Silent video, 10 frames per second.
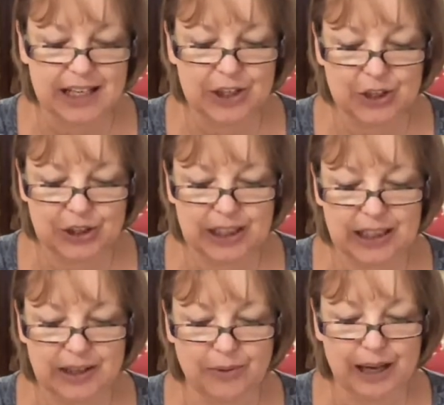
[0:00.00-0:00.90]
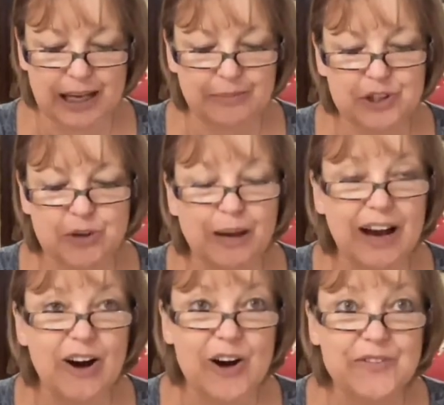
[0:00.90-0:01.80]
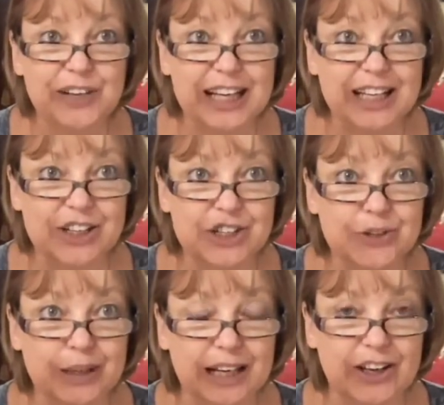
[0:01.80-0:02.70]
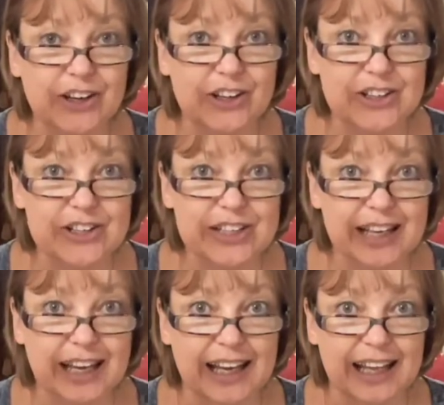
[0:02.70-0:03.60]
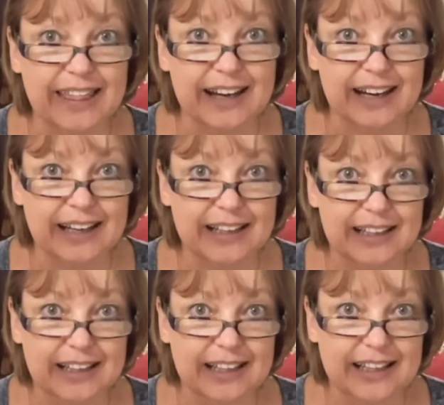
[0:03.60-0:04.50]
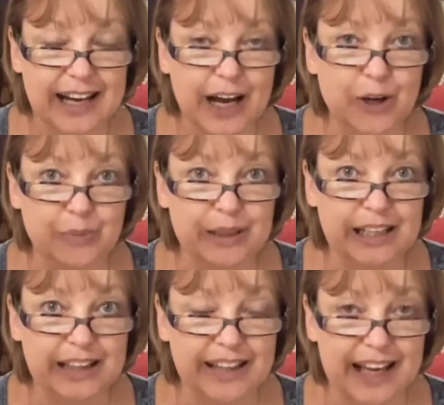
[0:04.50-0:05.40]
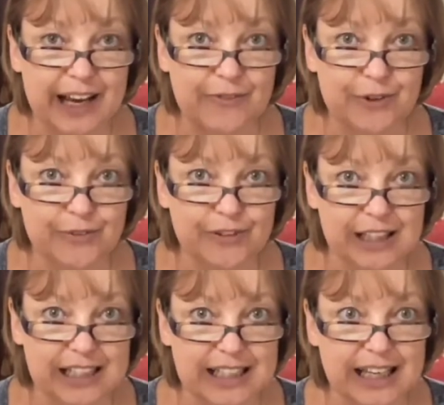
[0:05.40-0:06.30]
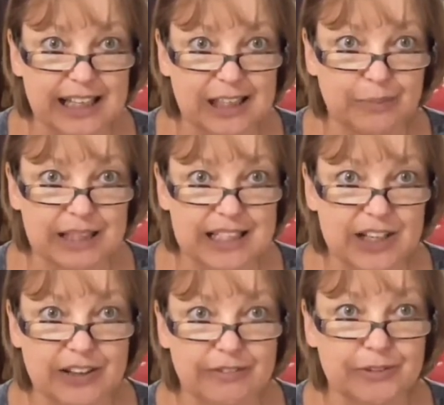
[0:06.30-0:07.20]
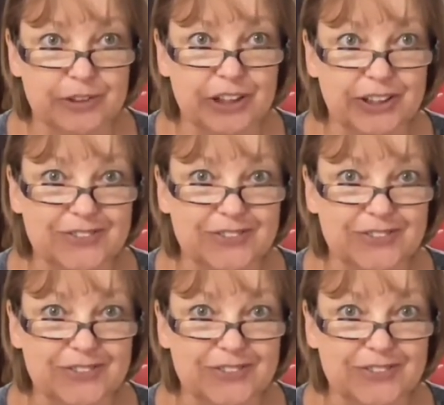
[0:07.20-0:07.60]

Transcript: You could cut away up to about 1/2 inch to enlarge that opening there if you're finding that a little bit tight for you.